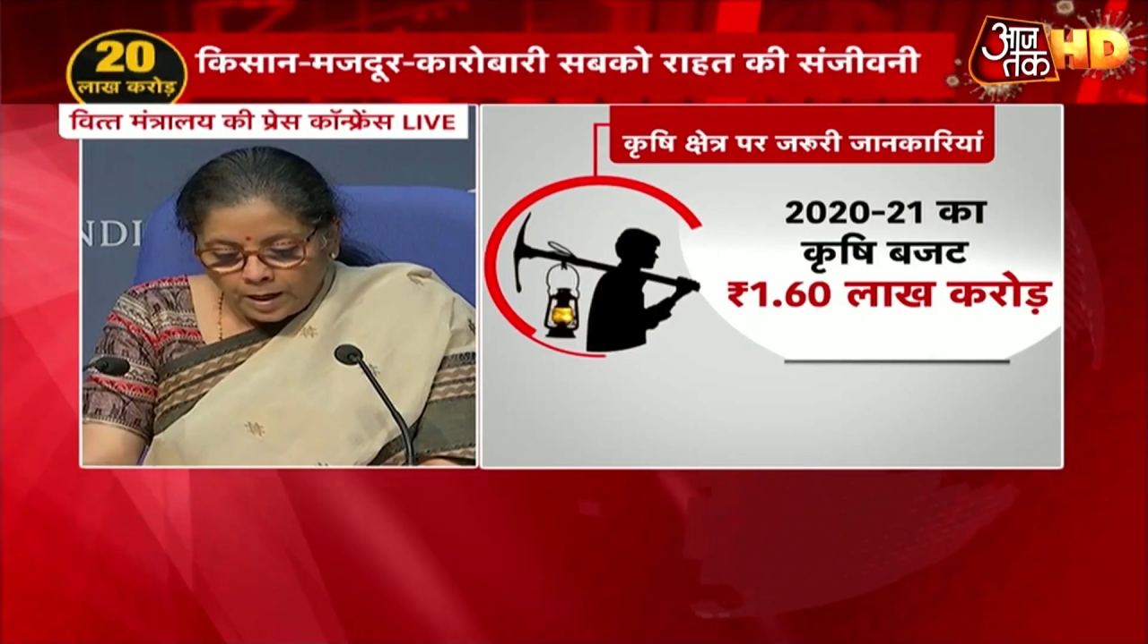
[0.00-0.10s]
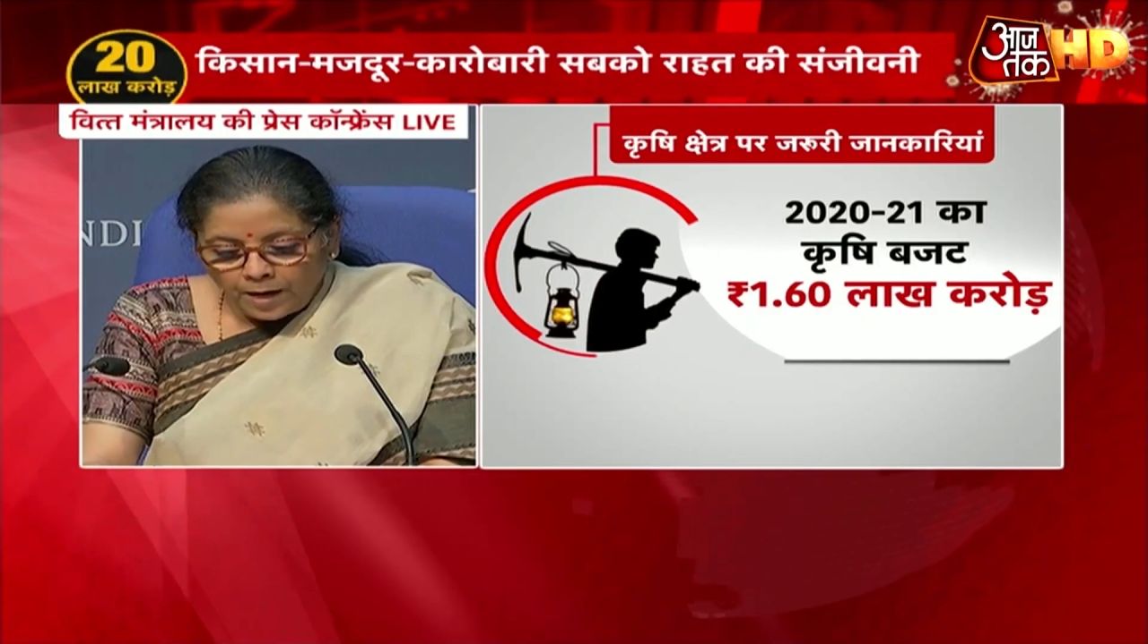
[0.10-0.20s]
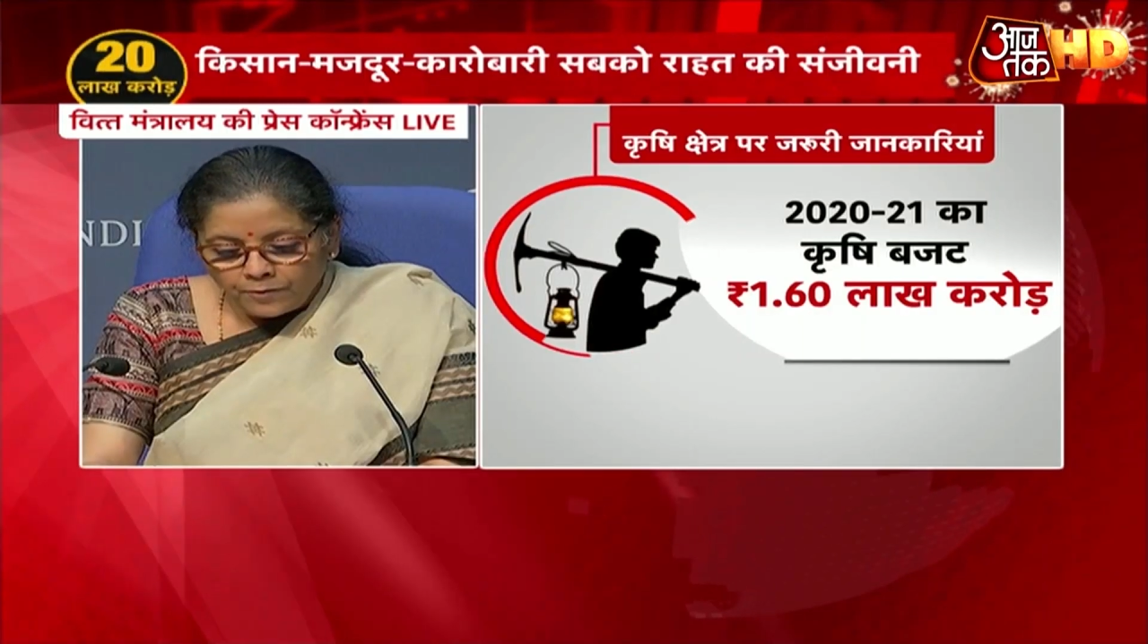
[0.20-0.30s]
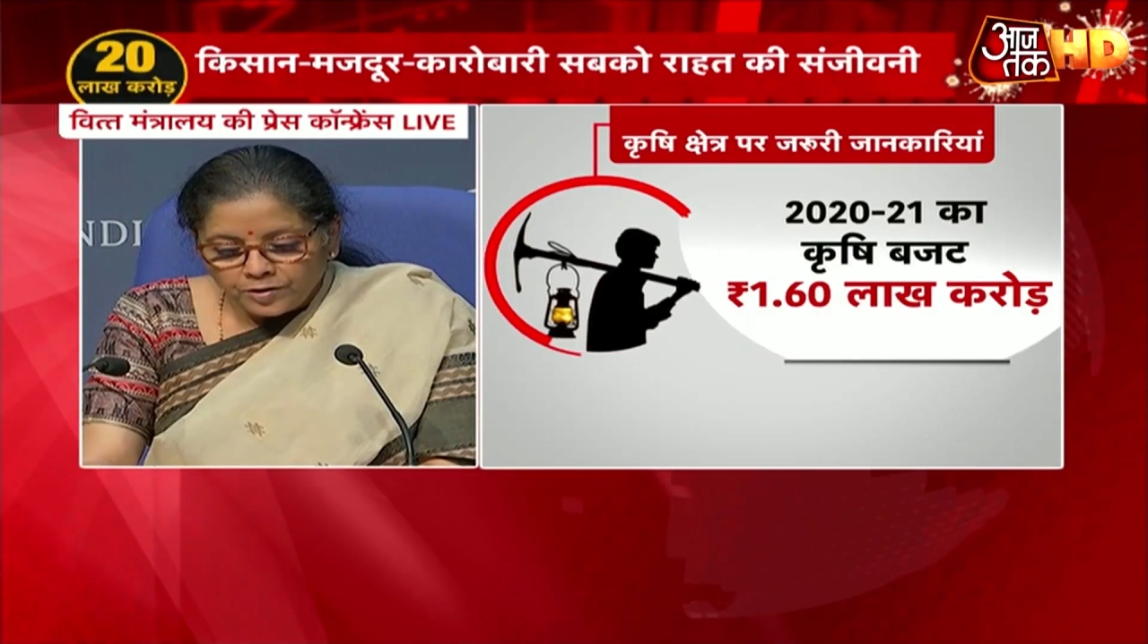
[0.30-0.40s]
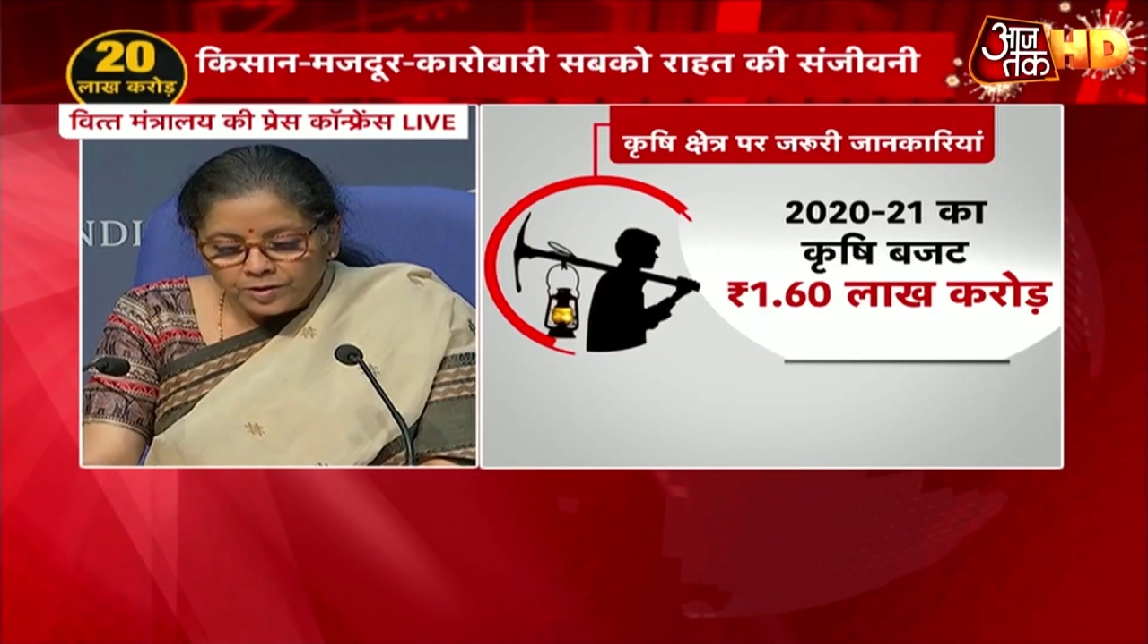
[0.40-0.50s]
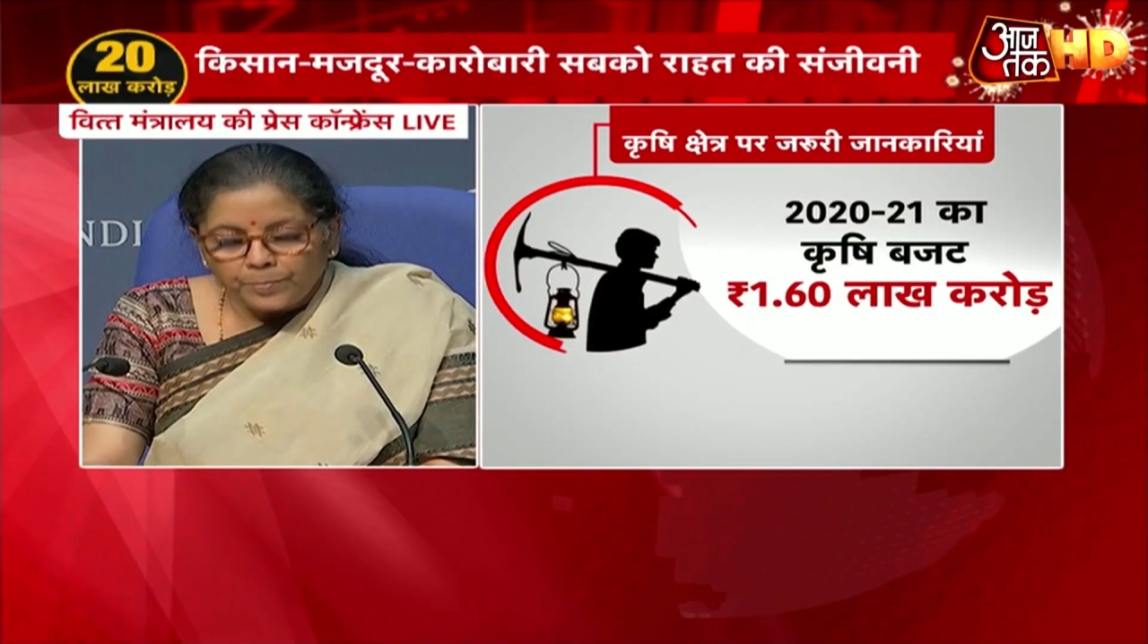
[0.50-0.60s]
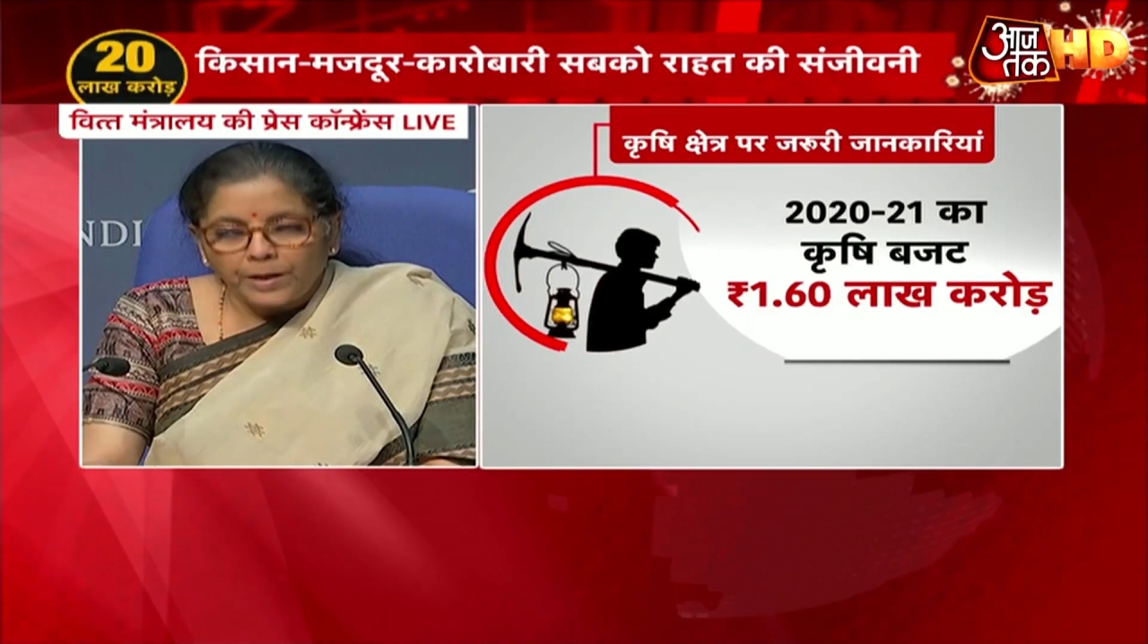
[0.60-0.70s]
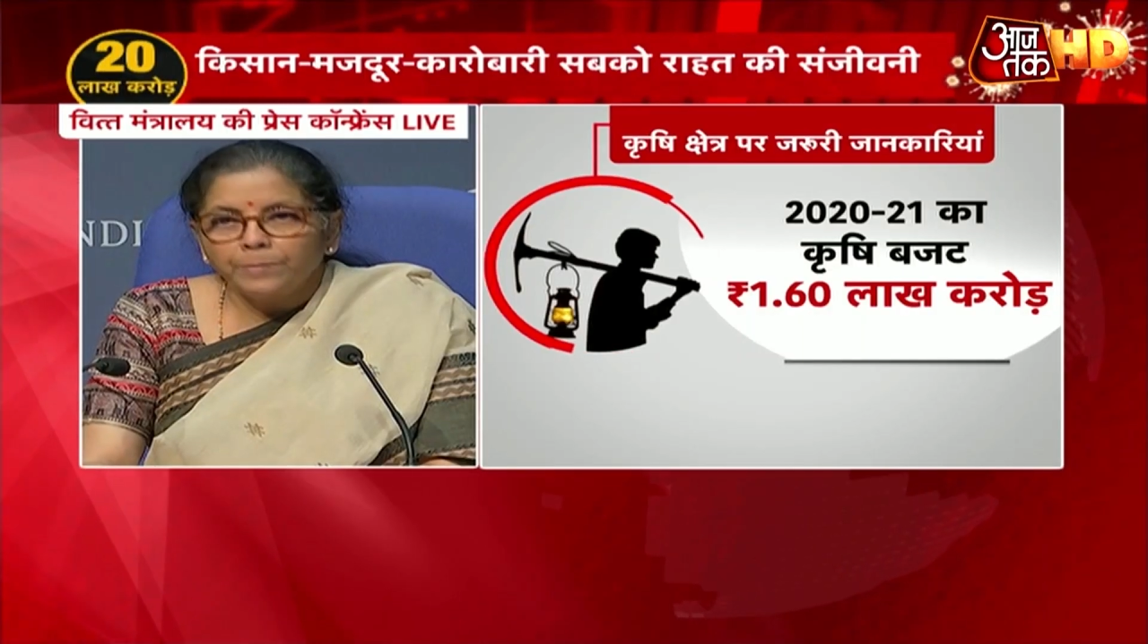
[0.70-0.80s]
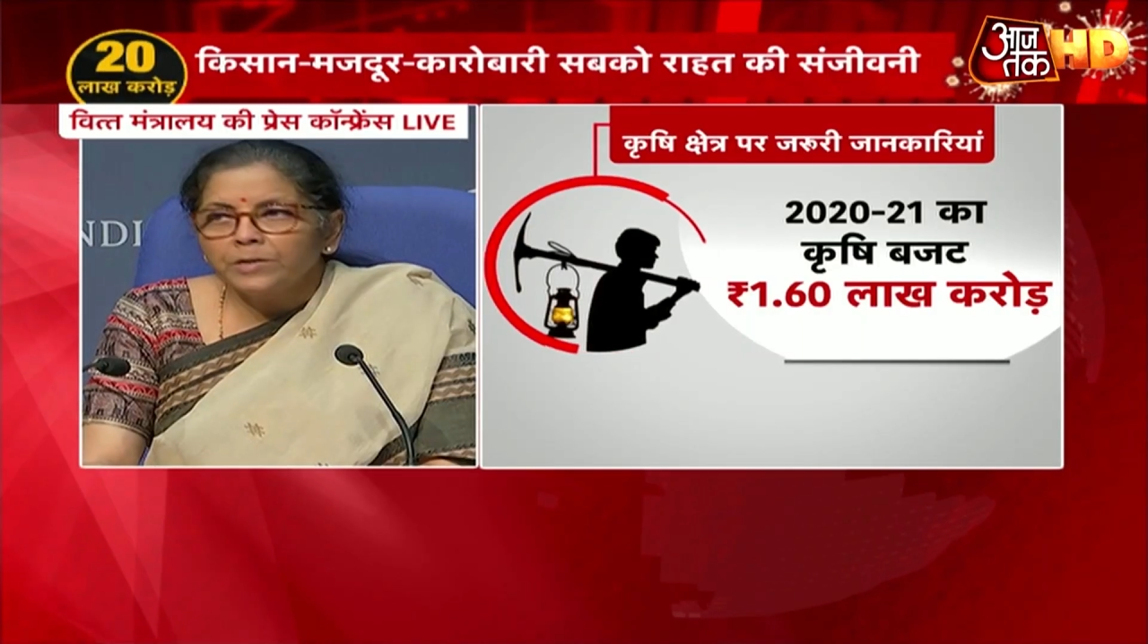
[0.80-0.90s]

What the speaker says: After the Prime